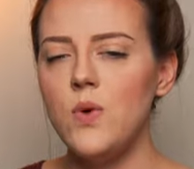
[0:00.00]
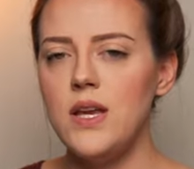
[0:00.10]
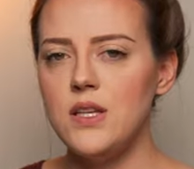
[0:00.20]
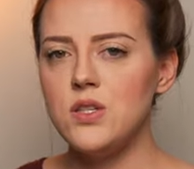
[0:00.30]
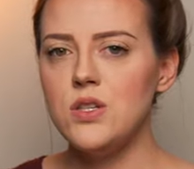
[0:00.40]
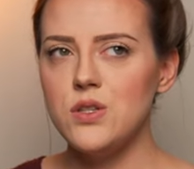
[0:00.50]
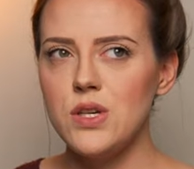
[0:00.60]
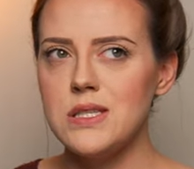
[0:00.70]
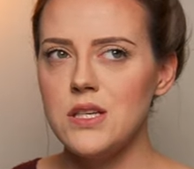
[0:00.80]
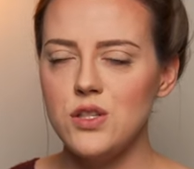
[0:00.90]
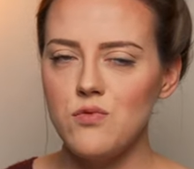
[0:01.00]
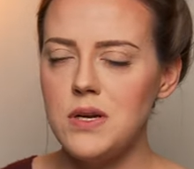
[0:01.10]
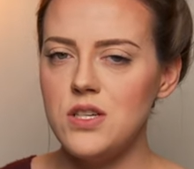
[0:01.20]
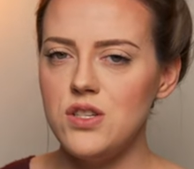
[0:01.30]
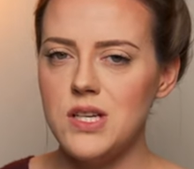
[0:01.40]
we need to discuss it as a
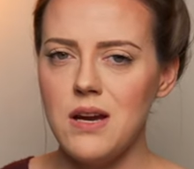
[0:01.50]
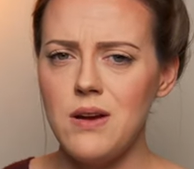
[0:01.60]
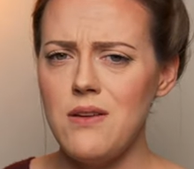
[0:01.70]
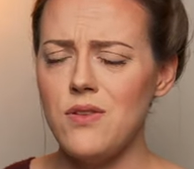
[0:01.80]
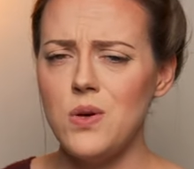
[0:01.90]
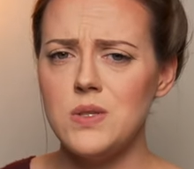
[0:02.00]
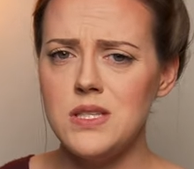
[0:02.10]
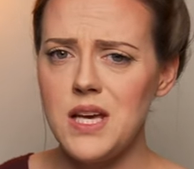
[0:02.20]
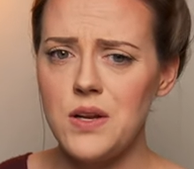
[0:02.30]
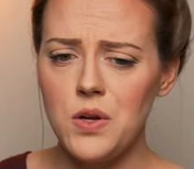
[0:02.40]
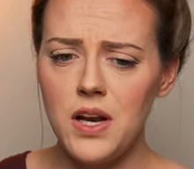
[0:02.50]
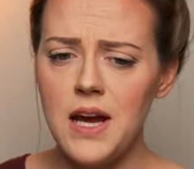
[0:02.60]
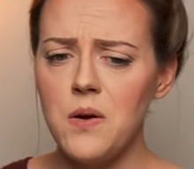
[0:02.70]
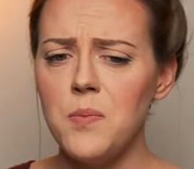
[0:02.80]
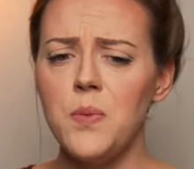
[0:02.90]
retouching error, even though it's a technical error.